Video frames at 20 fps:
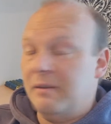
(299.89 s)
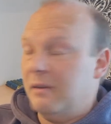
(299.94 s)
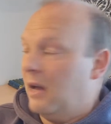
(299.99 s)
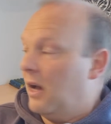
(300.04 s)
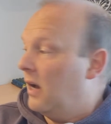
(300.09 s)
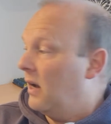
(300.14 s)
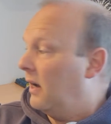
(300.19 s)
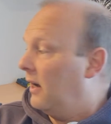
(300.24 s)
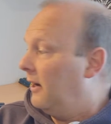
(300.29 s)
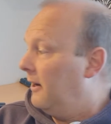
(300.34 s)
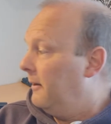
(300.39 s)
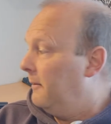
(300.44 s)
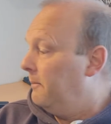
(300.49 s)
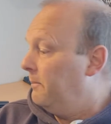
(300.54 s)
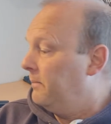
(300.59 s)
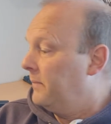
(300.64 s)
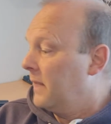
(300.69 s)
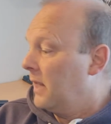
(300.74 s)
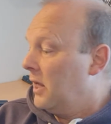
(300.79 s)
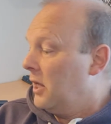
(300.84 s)

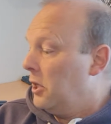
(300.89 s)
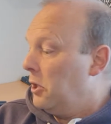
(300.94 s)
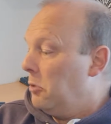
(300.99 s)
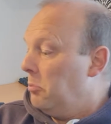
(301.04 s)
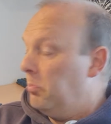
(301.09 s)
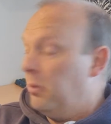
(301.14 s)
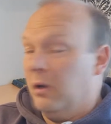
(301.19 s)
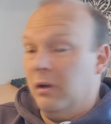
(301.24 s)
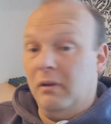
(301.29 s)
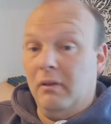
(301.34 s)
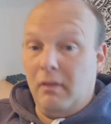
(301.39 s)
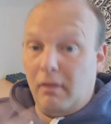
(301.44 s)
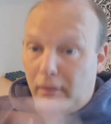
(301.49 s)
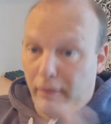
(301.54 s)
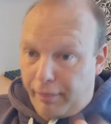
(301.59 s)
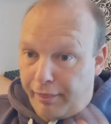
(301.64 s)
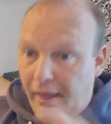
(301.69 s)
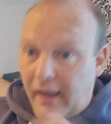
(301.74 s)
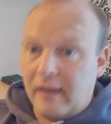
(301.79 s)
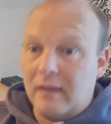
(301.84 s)
But
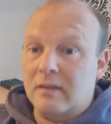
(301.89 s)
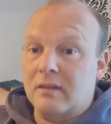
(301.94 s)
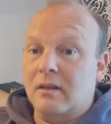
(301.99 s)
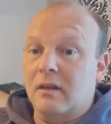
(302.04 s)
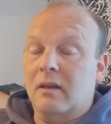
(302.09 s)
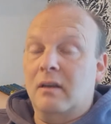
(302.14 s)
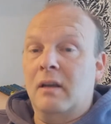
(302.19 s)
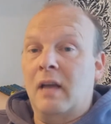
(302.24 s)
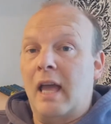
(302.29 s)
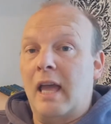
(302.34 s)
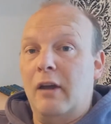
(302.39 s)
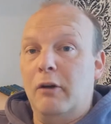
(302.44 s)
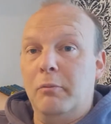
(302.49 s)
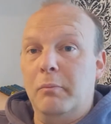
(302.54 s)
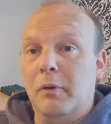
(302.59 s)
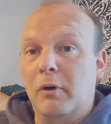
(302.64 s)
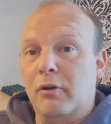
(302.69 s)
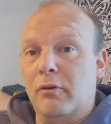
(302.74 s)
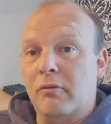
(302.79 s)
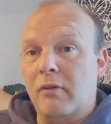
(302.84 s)
thanks to Hayle
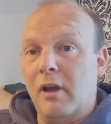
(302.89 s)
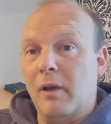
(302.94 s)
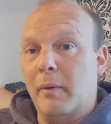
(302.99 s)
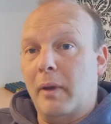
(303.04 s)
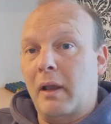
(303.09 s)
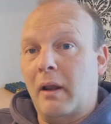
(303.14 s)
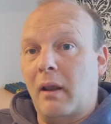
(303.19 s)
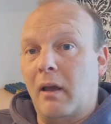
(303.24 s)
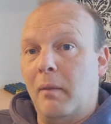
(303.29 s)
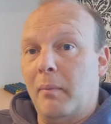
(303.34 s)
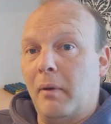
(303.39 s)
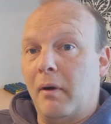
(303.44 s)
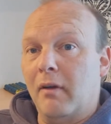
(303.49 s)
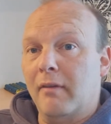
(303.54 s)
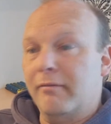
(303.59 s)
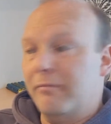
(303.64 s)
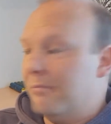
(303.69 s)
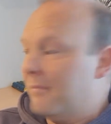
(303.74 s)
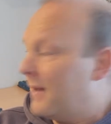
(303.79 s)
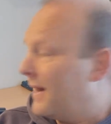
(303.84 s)
Model Railway Club,
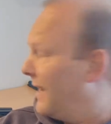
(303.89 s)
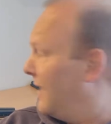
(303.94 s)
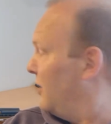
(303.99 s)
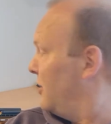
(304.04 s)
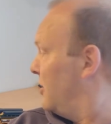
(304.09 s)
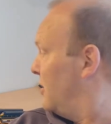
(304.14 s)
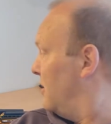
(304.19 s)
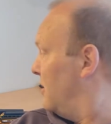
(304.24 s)
I've managed